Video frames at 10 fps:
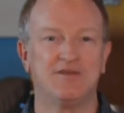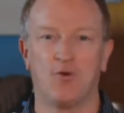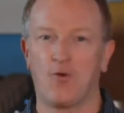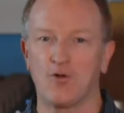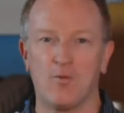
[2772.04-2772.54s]
to
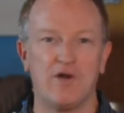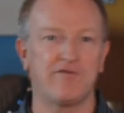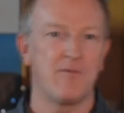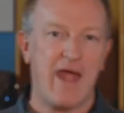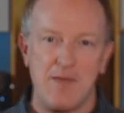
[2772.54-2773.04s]
order one
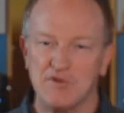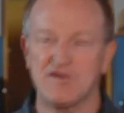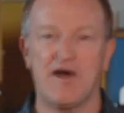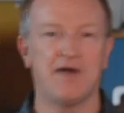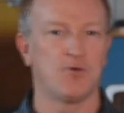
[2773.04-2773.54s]
from
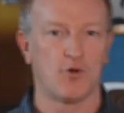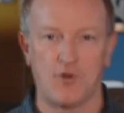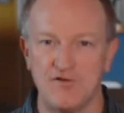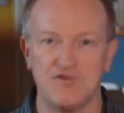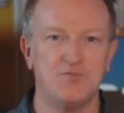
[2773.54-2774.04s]
Amazon or
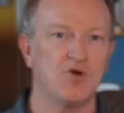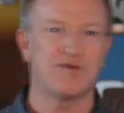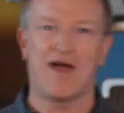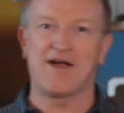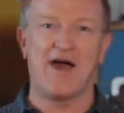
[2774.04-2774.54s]

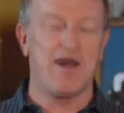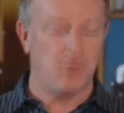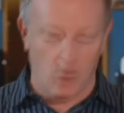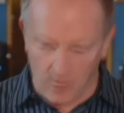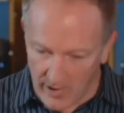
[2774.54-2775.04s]
ChristianBook.com
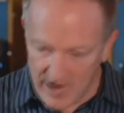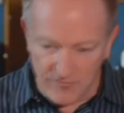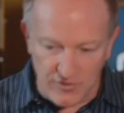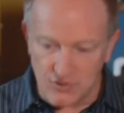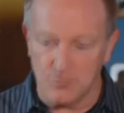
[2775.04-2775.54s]
or
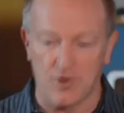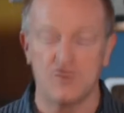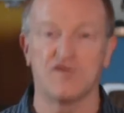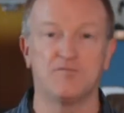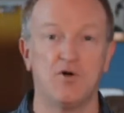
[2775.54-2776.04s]
wherever you
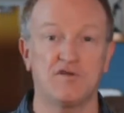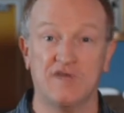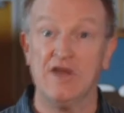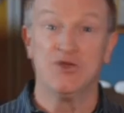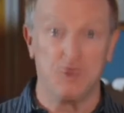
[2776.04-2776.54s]
purchase books.
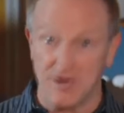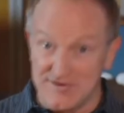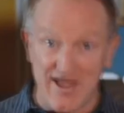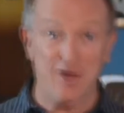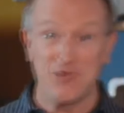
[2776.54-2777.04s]
You can
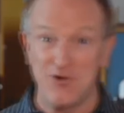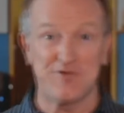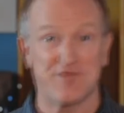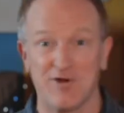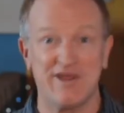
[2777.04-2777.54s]
download
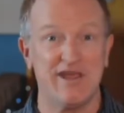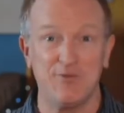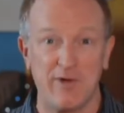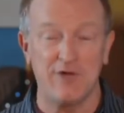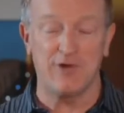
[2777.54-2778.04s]
it for an e
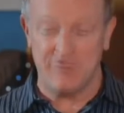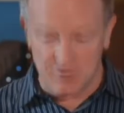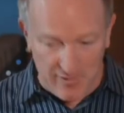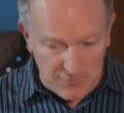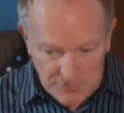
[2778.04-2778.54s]
reader if you'd
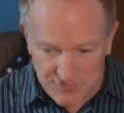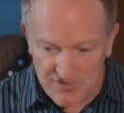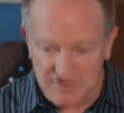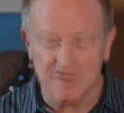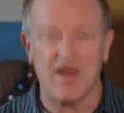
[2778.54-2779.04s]
rather do
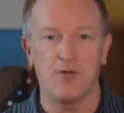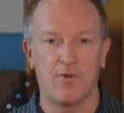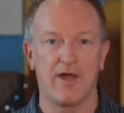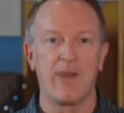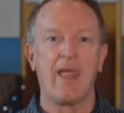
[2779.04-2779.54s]
things that
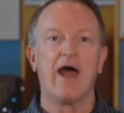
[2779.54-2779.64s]
way.